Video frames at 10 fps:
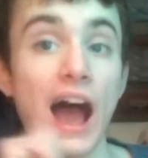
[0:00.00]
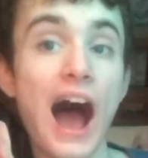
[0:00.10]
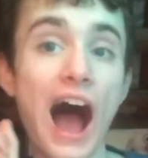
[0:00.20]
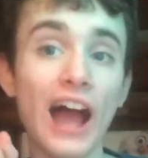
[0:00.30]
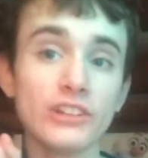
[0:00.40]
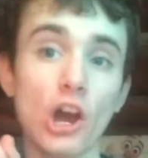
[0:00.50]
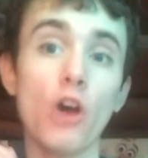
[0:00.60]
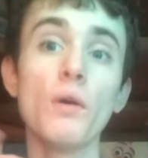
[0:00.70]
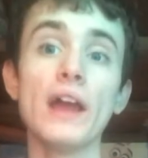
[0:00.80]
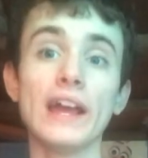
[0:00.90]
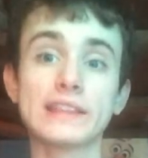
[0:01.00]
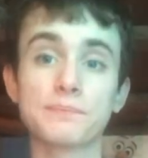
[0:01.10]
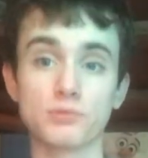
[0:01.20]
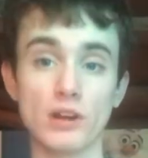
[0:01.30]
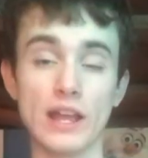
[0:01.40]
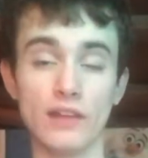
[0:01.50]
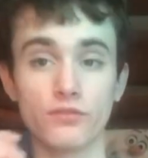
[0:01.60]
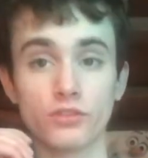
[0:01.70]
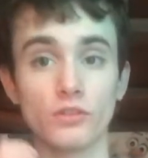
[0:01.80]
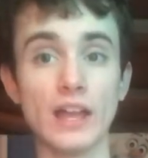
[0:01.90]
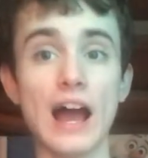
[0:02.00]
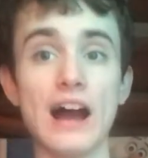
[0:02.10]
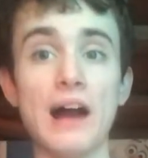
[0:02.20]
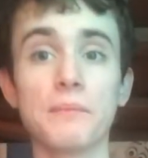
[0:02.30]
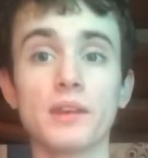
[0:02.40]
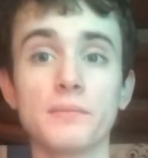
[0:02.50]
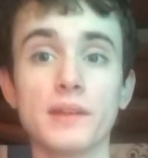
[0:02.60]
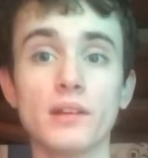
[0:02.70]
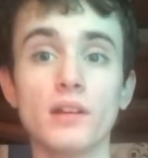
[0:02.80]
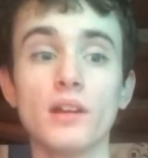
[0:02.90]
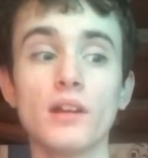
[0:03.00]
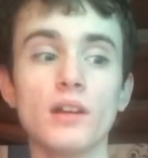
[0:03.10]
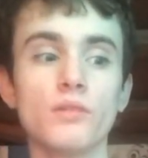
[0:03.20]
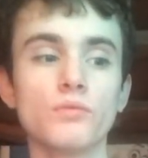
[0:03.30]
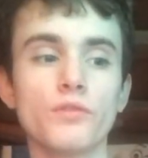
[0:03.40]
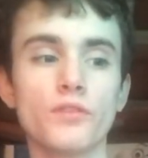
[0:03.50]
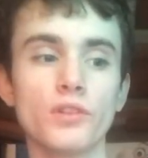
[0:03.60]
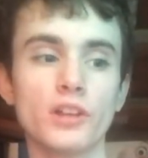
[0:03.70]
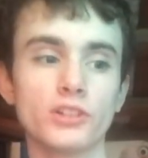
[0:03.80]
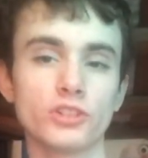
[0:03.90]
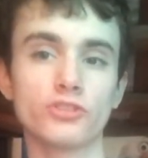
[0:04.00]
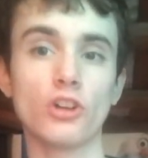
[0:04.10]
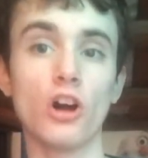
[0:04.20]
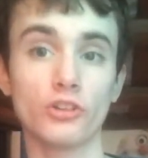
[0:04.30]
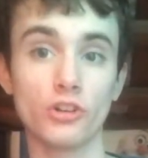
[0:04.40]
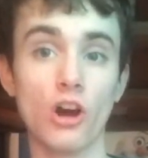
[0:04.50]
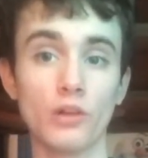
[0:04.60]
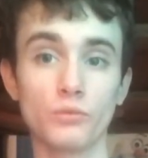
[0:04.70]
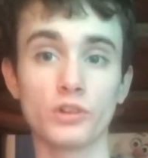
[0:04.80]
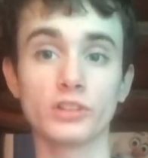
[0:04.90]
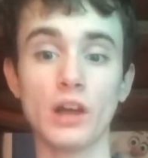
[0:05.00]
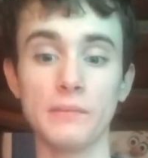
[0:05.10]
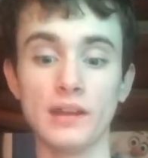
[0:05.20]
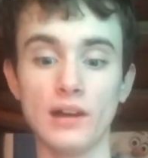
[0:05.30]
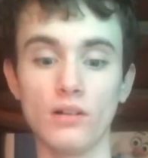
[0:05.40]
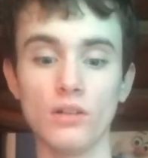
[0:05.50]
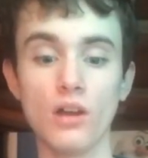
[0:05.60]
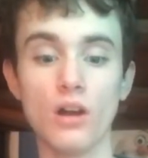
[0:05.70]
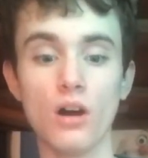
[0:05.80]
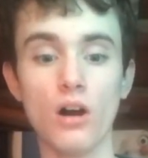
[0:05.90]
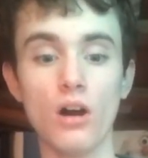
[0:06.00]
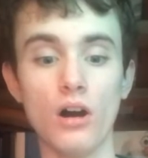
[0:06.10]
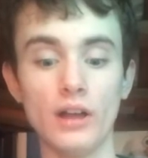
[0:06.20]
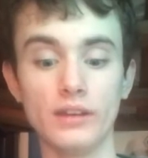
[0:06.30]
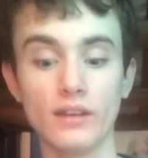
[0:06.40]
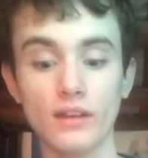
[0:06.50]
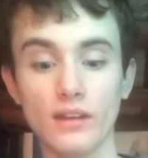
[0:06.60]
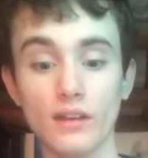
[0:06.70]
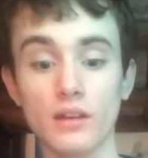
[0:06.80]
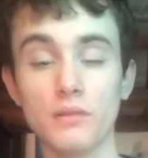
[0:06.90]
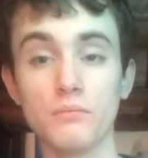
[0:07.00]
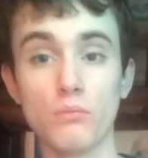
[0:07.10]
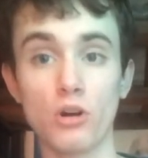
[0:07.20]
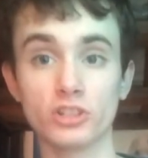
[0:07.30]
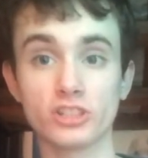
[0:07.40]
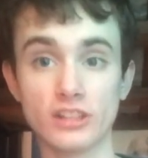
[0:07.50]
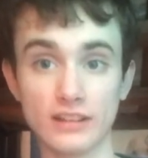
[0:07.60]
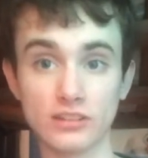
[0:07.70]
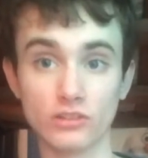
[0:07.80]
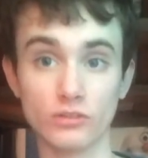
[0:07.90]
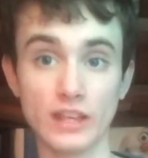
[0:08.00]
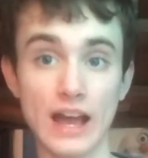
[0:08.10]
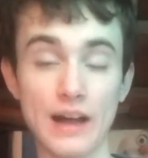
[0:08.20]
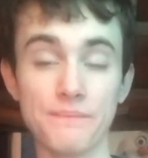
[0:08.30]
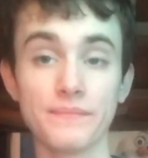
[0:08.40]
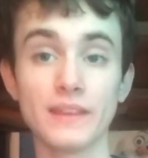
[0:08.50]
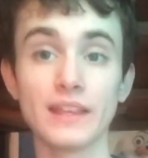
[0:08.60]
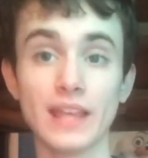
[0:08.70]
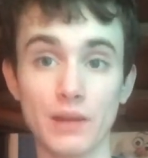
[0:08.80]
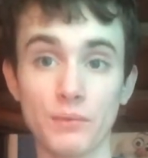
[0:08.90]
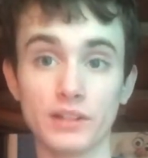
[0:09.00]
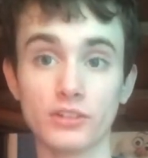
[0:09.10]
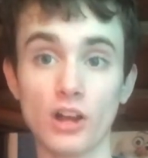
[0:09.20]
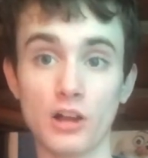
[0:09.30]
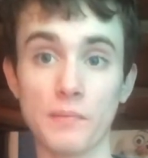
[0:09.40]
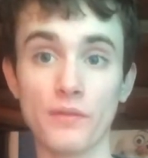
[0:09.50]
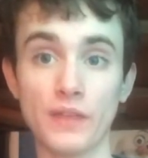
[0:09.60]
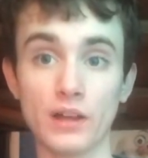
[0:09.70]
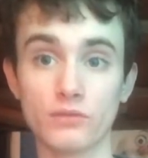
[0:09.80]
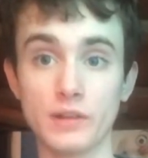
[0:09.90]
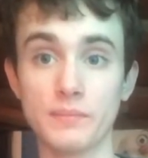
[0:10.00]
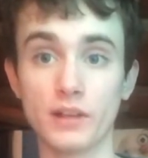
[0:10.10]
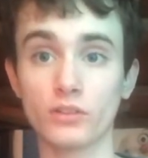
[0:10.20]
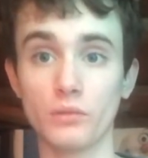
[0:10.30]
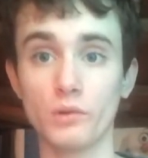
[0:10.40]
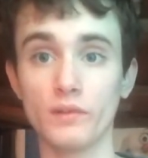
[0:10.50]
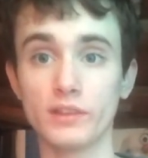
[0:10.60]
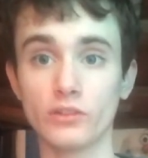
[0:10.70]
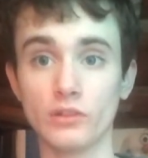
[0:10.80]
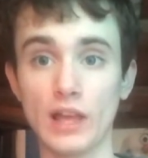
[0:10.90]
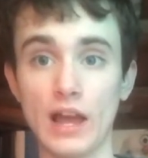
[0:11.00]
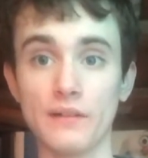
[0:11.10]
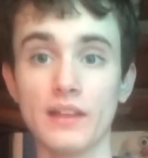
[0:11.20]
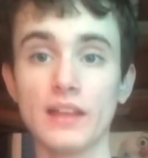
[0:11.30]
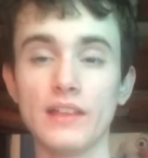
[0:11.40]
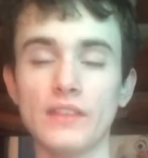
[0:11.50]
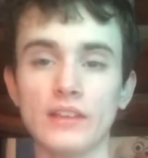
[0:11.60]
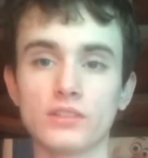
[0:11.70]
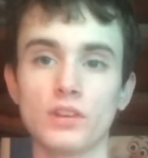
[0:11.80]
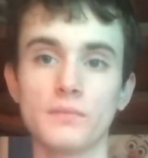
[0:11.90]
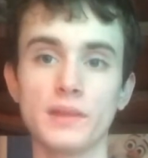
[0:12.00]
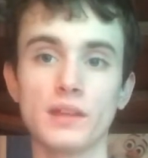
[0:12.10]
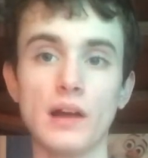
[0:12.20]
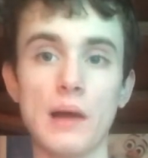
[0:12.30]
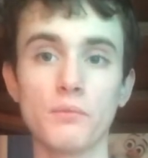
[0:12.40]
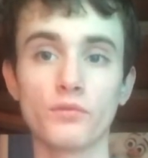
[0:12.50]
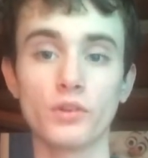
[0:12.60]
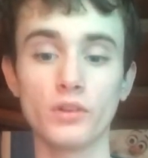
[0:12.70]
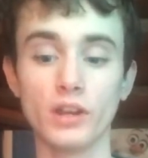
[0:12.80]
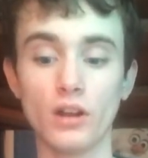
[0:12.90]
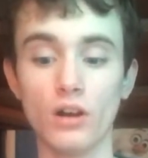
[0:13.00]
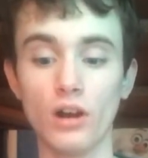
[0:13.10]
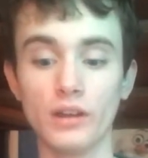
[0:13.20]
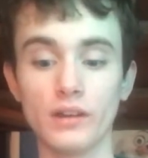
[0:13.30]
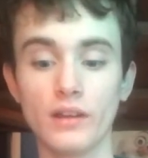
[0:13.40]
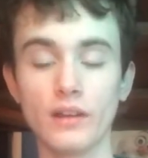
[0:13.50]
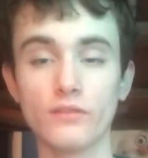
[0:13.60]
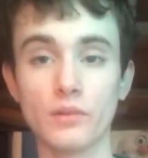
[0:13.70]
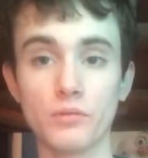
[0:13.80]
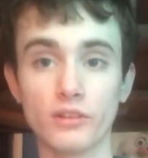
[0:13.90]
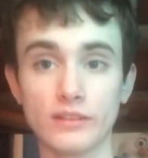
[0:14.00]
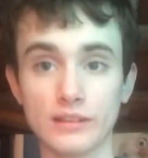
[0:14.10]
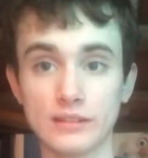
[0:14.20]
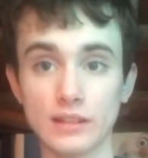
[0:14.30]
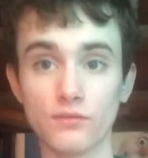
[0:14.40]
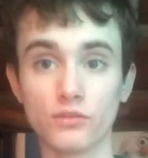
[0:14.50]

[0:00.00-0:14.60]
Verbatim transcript: I know, it's Brave, so yeah, I'm gonna be reviewing it just to honor Onward coming out on March 6th. So yeah, can't wait to talk about that great Pixar movie. So yeah, that's going to be, I'm reviewing it on February 16th.